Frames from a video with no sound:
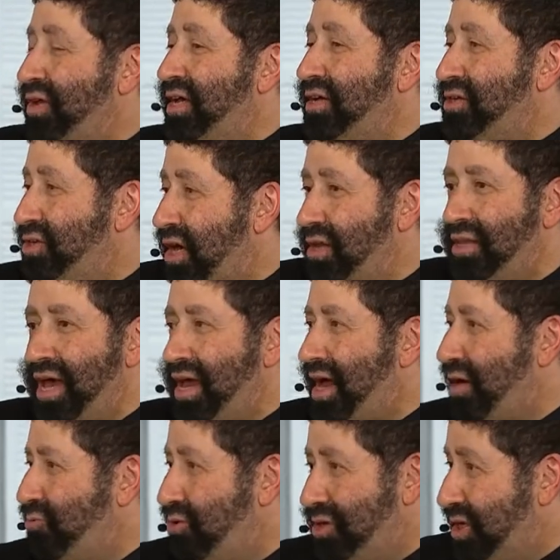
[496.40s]
If he had done that,
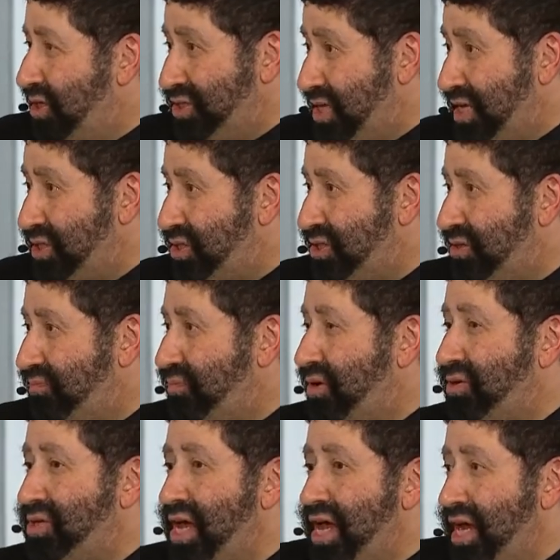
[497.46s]
I wouldn't exist.
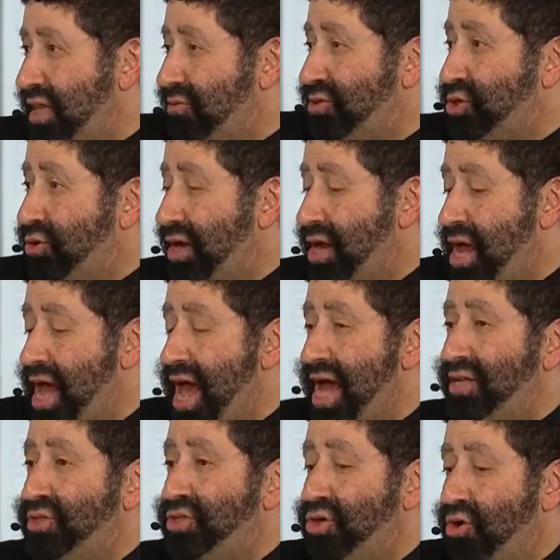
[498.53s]
Because Hitler was trying to.
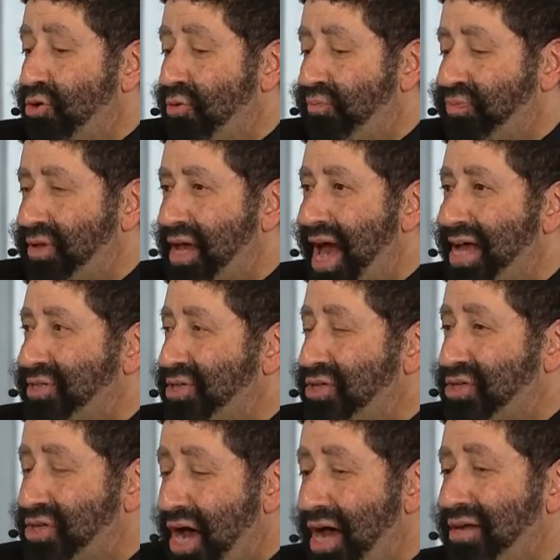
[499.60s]
And so as
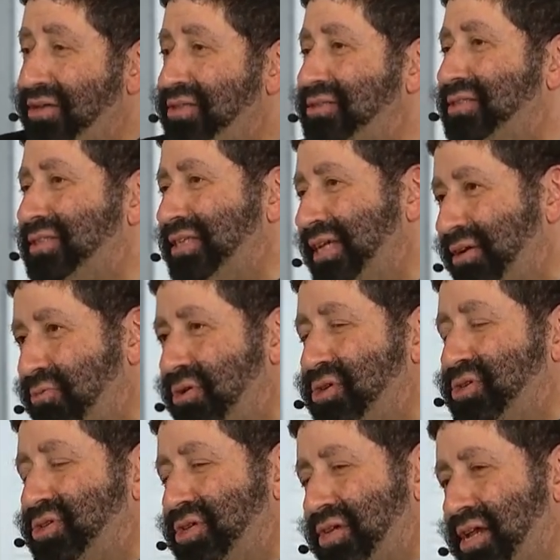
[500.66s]
a child,
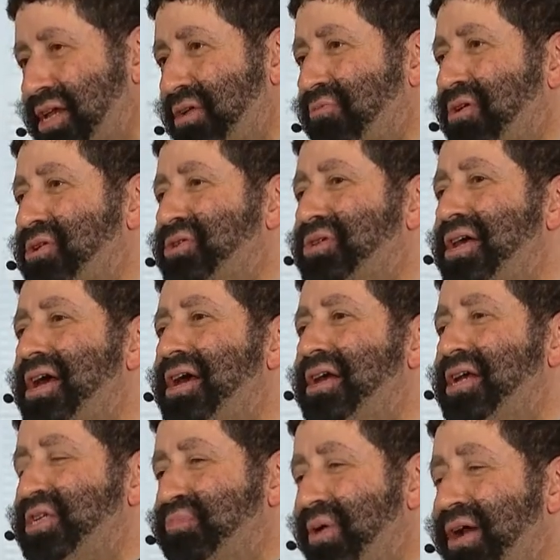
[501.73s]
his
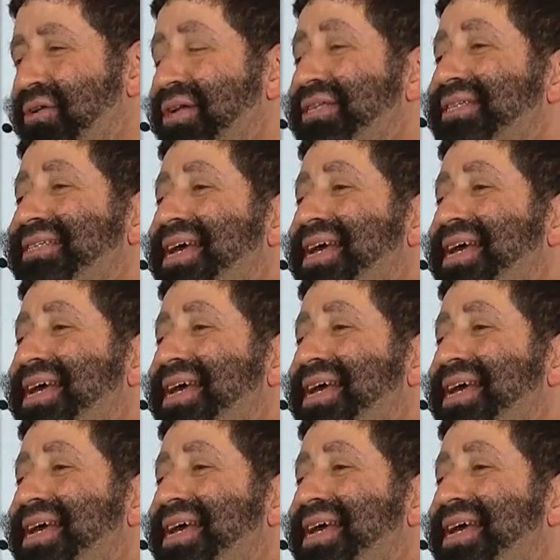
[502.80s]
parents